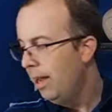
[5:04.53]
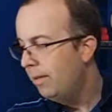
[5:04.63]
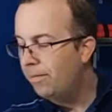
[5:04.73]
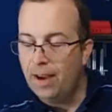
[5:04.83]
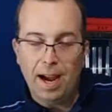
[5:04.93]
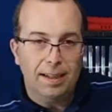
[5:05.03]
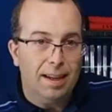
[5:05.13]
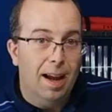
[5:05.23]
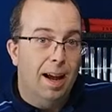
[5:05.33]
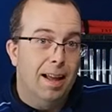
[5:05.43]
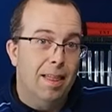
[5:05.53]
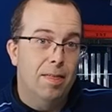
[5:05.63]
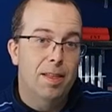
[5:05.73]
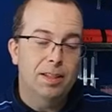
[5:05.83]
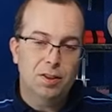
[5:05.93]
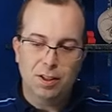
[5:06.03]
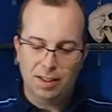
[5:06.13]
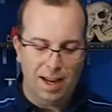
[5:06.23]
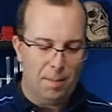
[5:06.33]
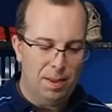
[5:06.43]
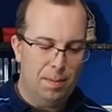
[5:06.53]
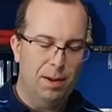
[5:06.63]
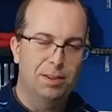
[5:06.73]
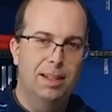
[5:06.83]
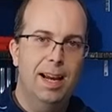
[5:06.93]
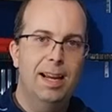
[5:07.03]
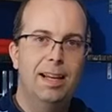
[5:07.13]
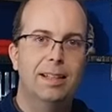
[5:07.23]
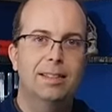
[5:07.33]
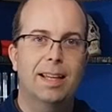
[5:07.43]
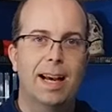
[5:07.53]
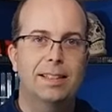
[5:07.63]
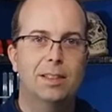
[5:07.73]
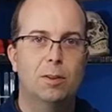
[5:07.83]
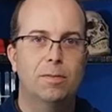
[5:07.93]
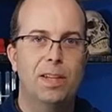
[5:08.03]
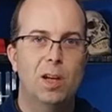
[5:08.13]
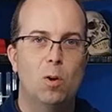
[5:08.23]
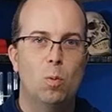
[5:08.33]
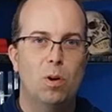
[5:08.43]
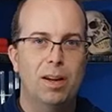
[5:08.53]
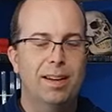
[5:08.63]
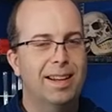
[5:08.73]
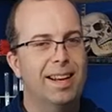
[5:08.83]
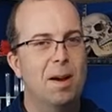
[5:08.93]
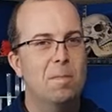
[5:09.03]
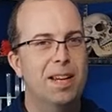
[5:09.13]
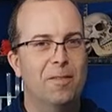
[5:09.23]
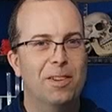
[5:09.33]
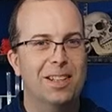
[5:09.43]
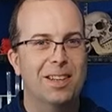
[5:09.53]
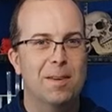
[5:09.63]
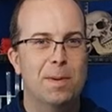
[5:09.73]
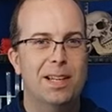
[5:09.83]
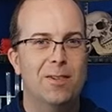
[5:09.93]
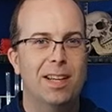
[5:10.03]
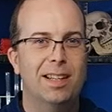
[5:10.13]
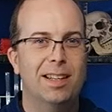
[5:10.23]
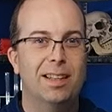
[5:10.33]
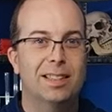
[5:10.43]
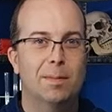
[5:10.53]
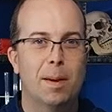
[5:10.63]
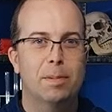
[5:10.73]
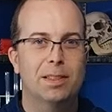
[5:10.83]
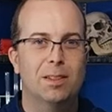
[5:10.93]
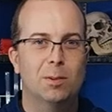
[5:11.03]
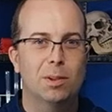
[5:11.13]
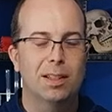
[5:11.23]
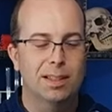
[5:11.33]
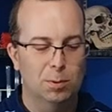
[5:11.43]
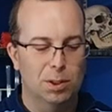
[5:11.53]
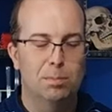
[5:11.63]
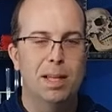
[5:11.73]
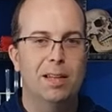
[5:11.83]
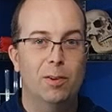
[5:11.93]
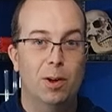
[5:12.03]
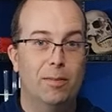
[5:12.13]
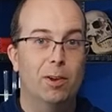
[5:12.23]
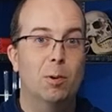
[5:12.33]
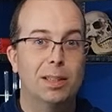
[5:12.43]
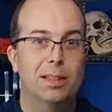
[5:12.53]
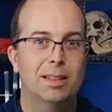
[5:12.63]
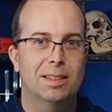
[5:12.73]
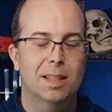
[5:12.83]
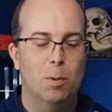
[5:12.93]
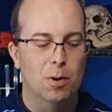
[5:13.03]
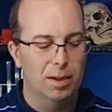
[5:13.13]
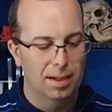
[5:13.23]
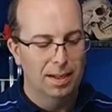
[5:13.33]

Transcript: In fact, this just came in the mail today. It's a Casio VL1, and I'm definitely going to be doing uh, some episodes with this, which many of you have requested this keyboard.